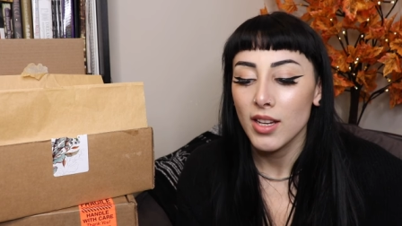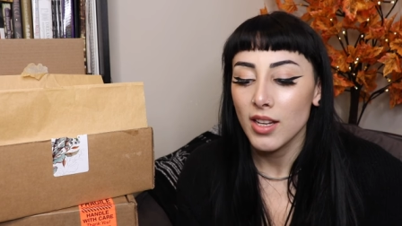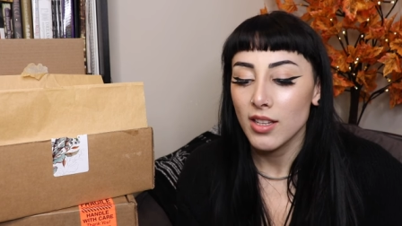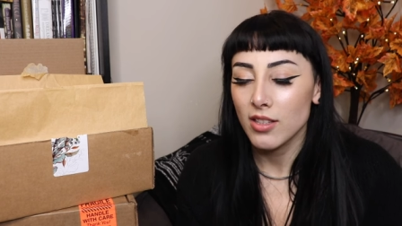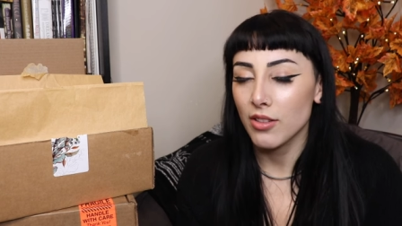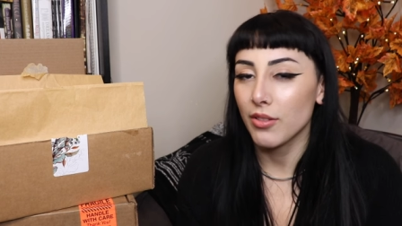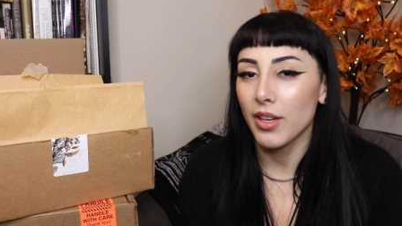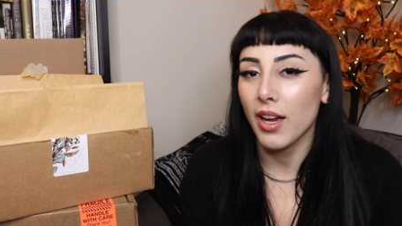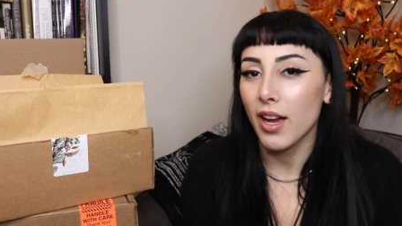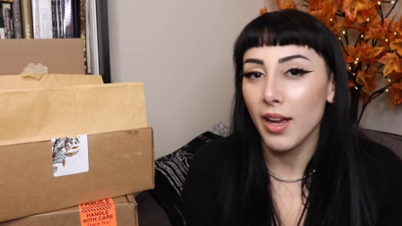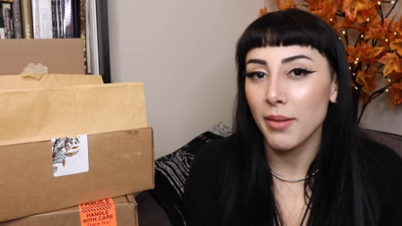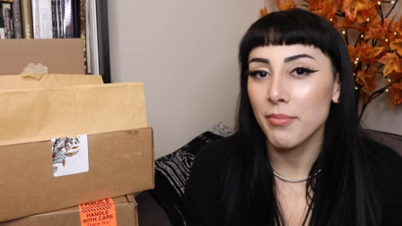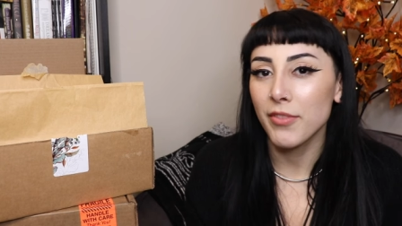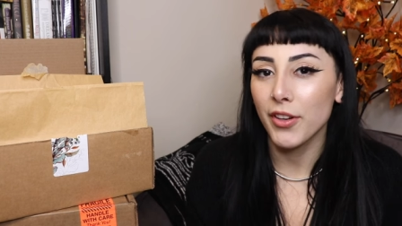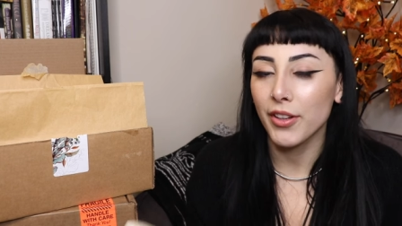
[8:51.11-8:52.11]
So yeah,
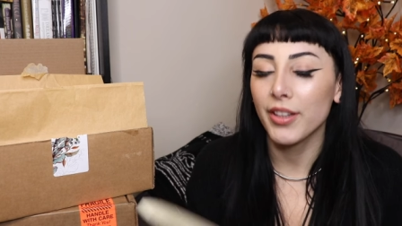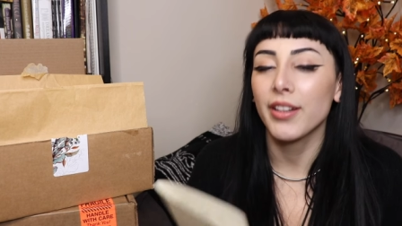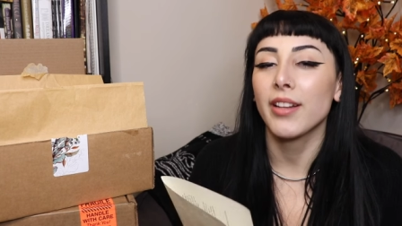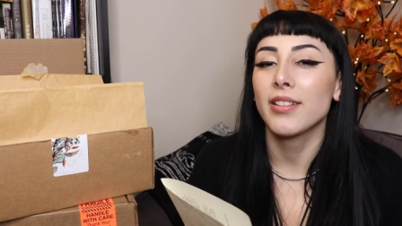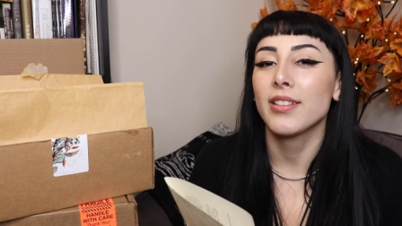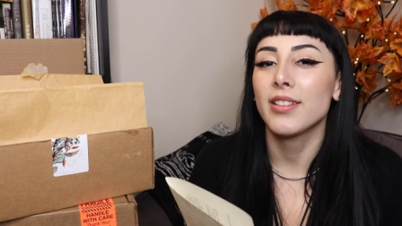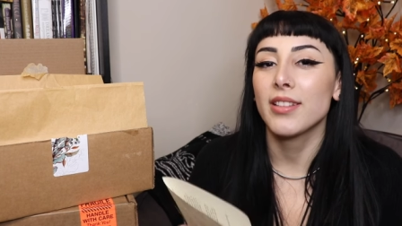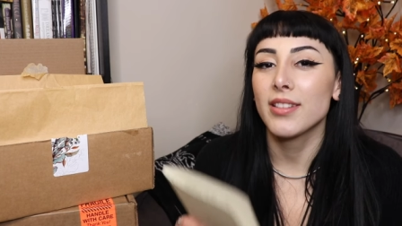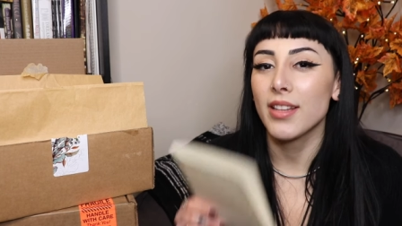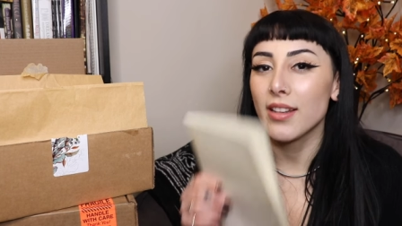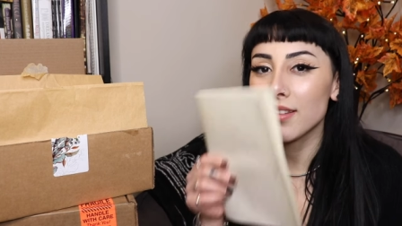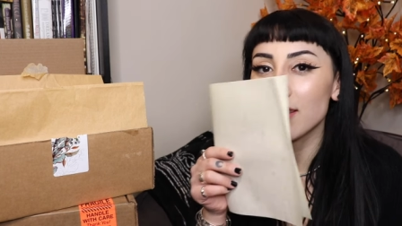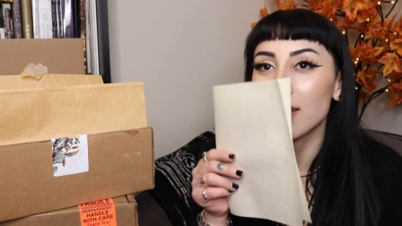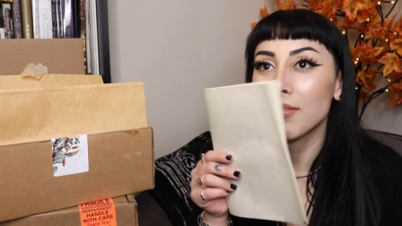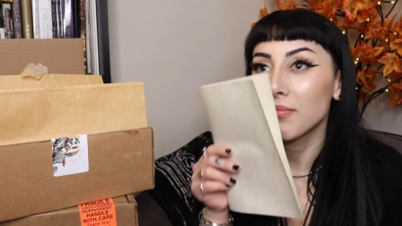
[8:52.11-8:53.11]
I'm very connected to
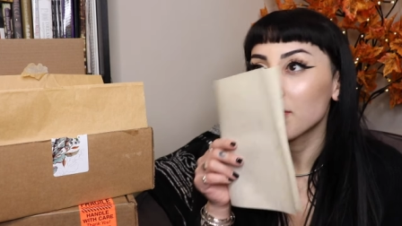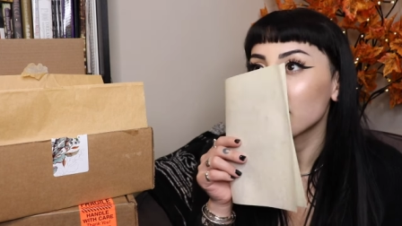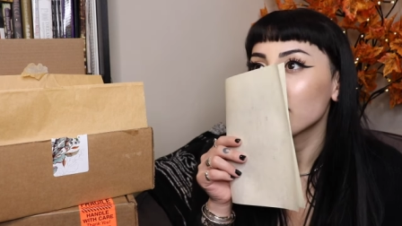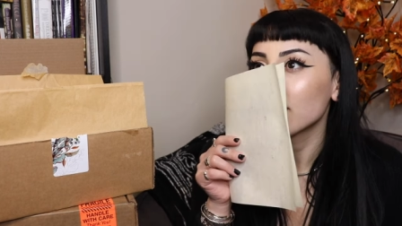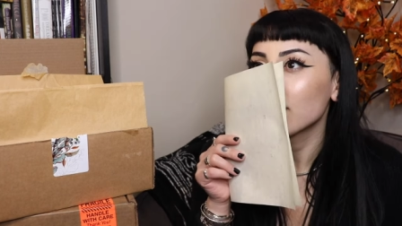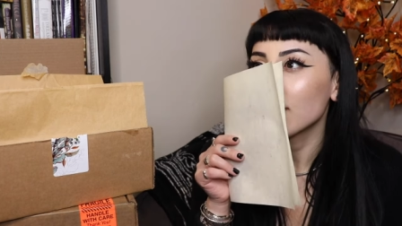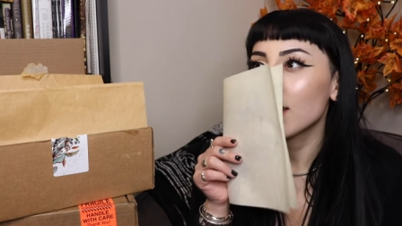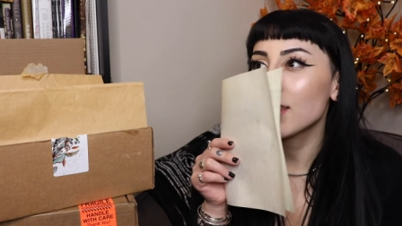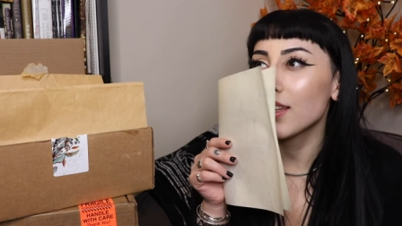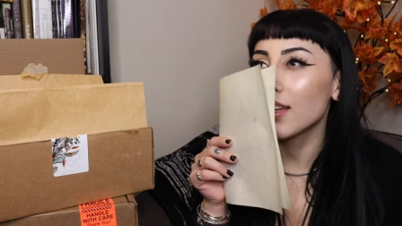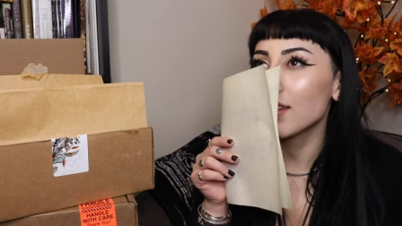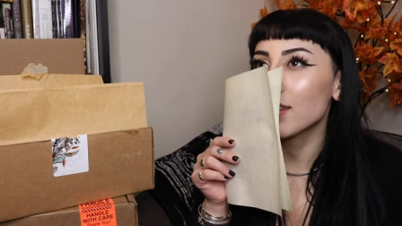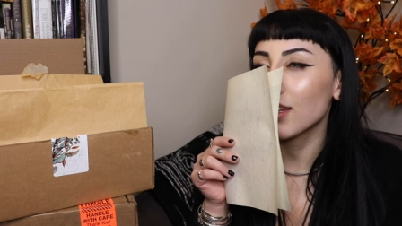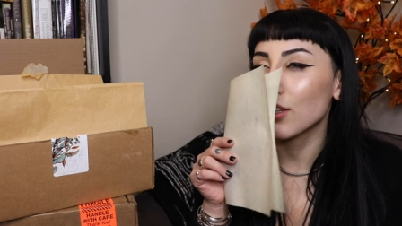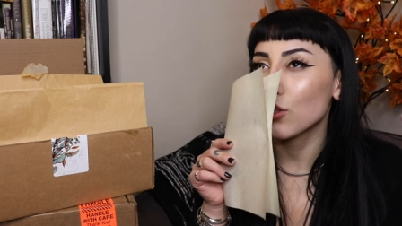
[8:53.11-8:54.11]
scents and the scent
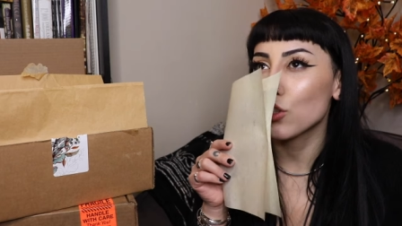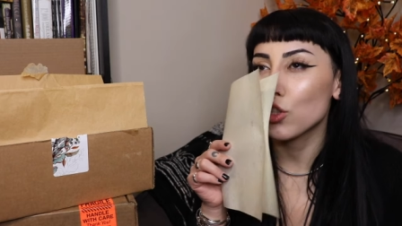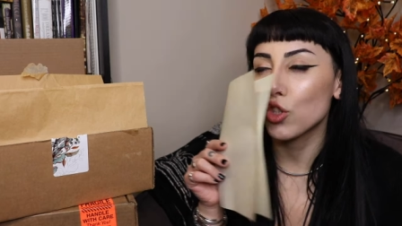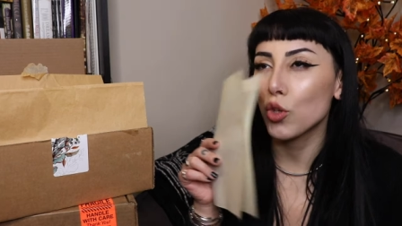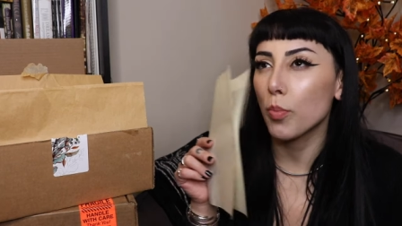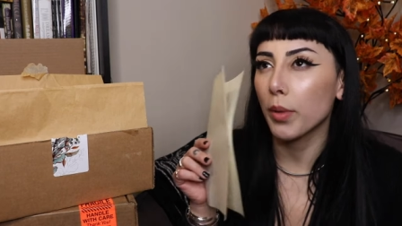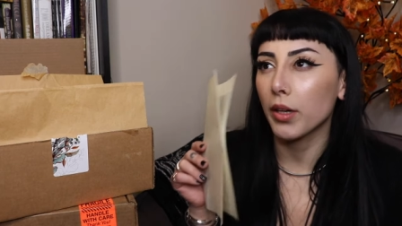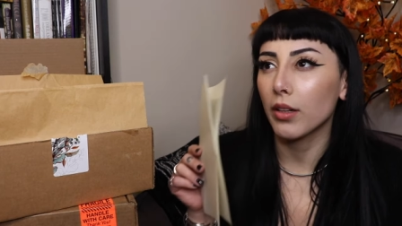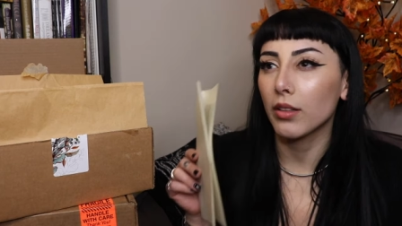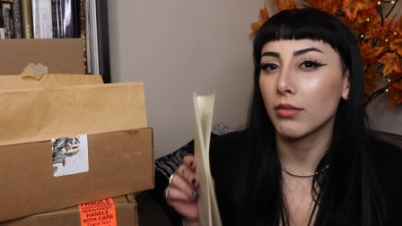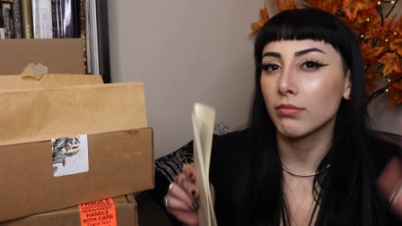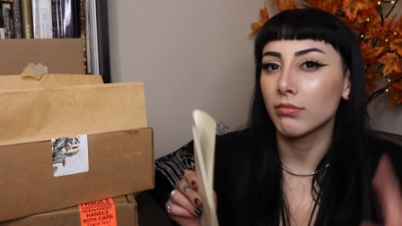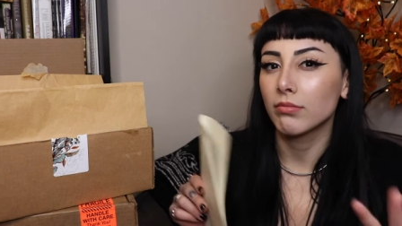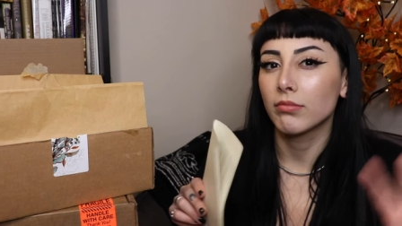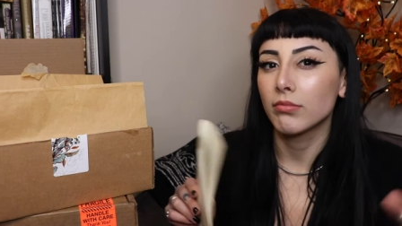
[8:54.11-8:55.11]
is like super
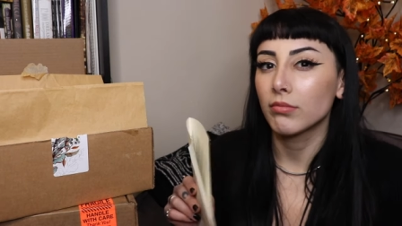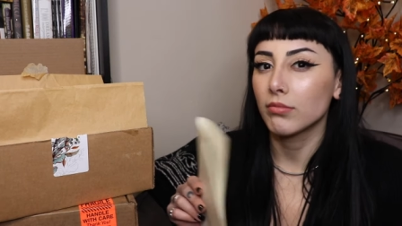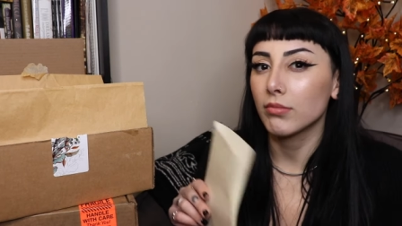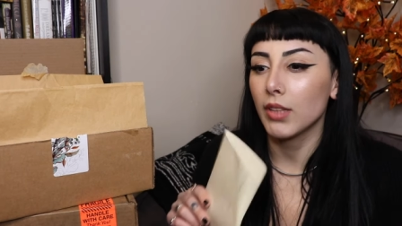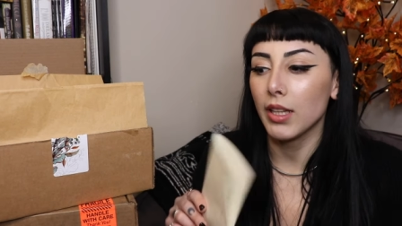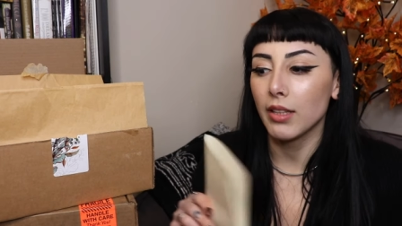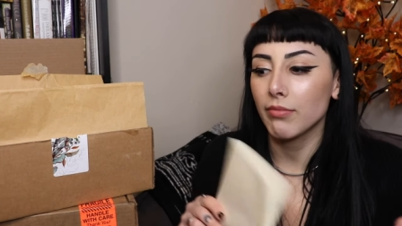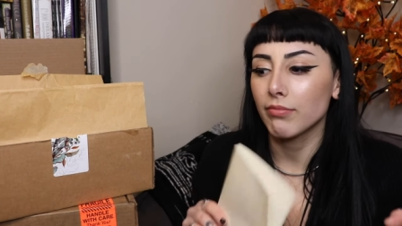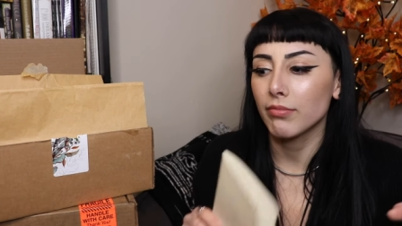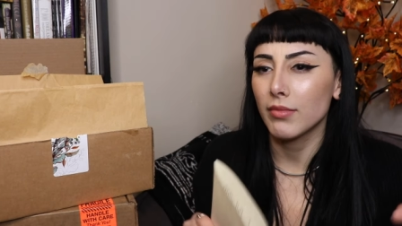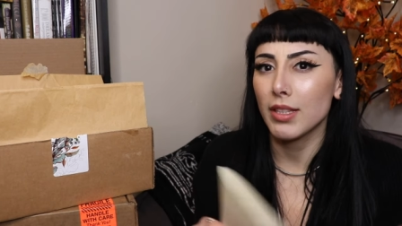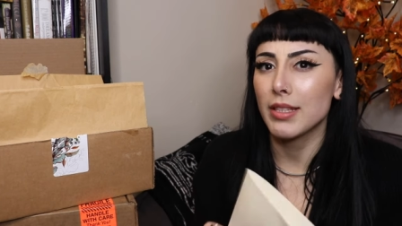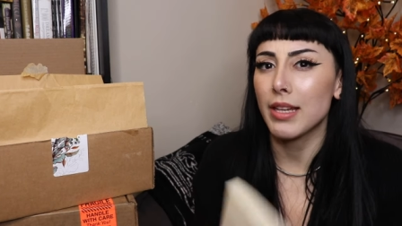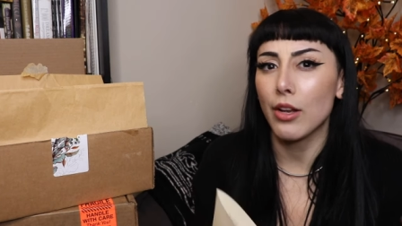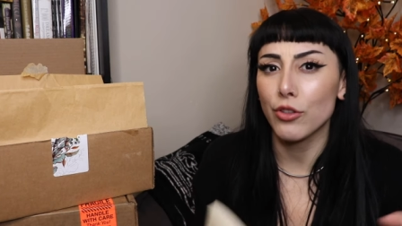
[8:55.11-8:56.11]
like
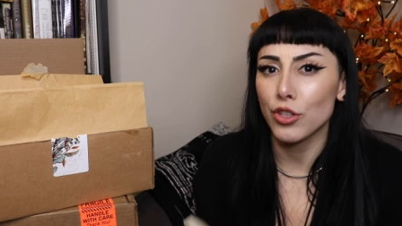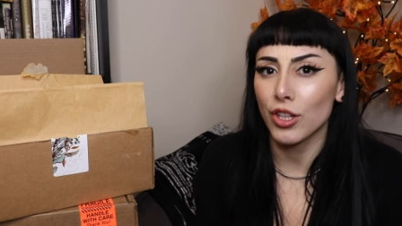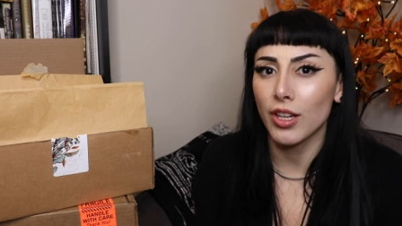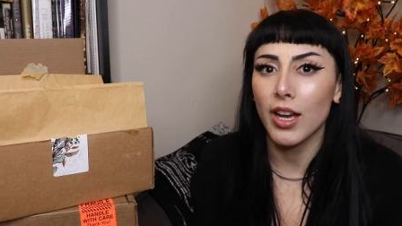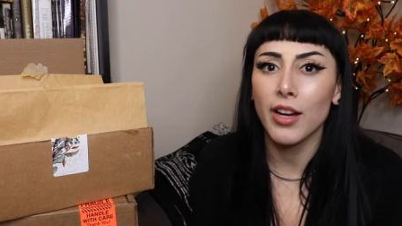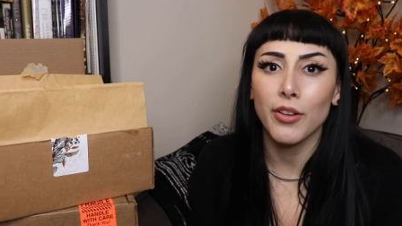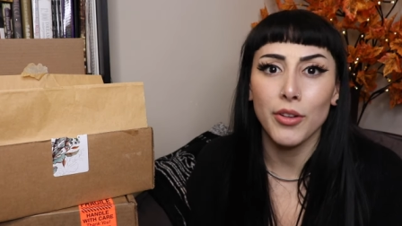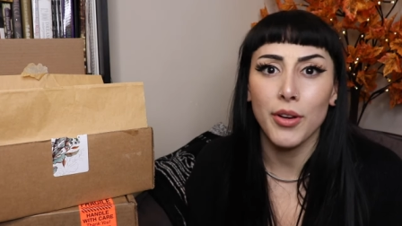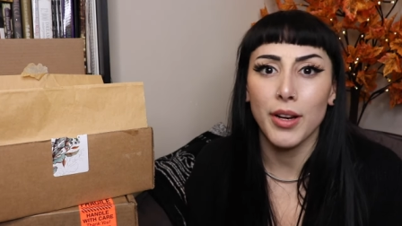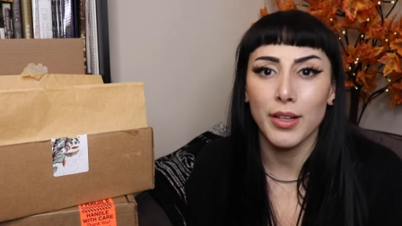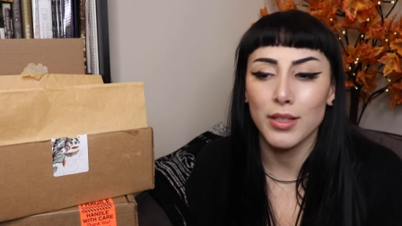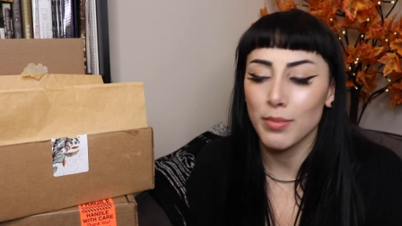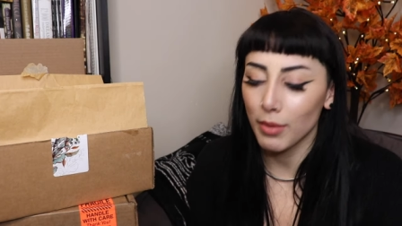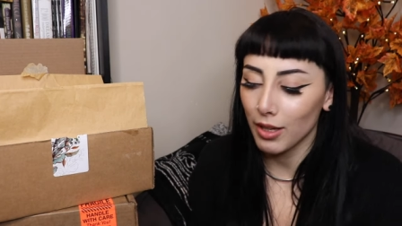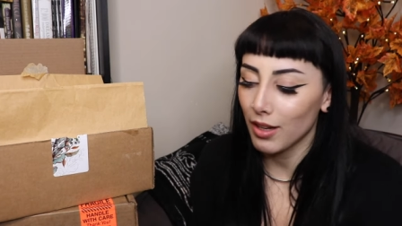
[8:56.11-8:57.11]
nostalgic. I don't know how to
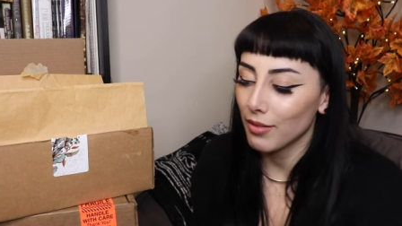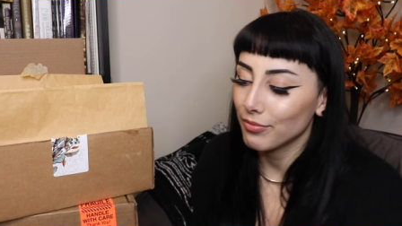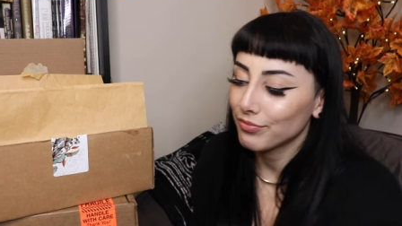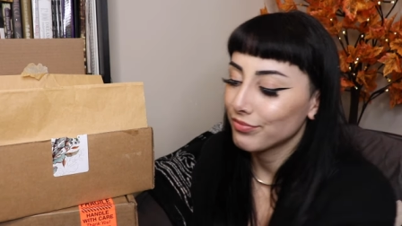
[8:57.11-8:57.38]
explain it.